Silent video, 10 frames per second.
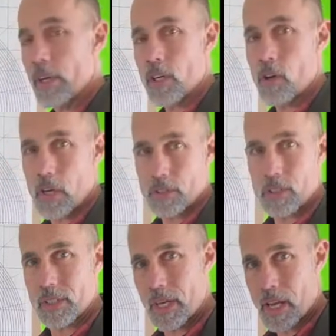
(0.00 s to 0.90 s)
across
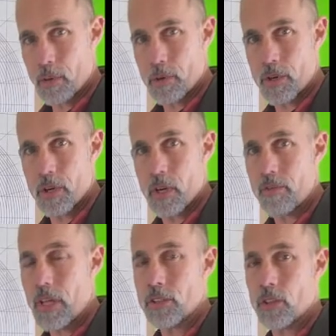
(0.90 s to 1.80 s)
the diameter of
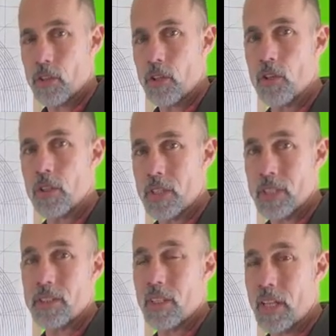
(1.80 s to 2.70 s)
that circle, because
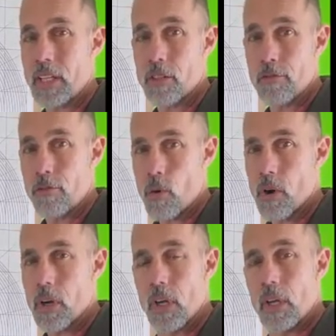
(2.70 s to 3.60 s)
that's the length of
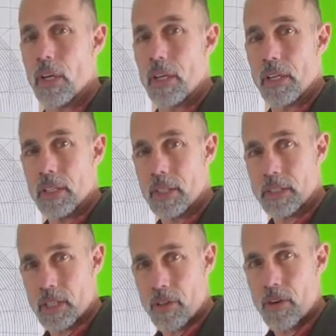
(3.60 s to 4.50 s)
4. Because that's
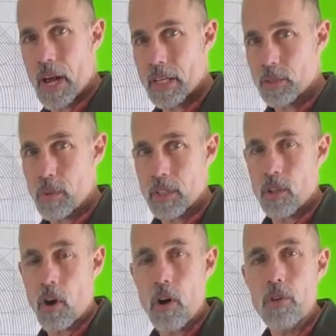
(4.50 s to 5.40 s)
another aspect to
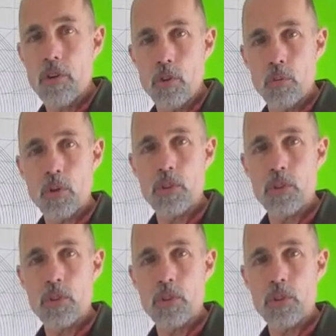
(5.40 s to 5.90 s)
all the numerals.